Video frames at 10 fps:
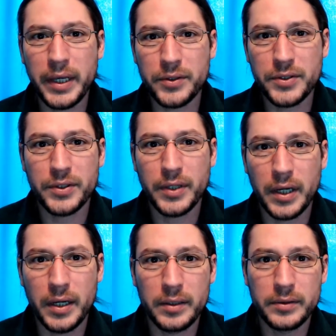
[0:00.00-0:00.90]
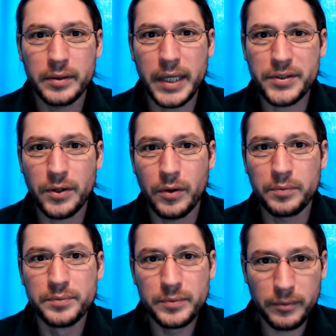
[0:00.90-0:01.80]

else gets home,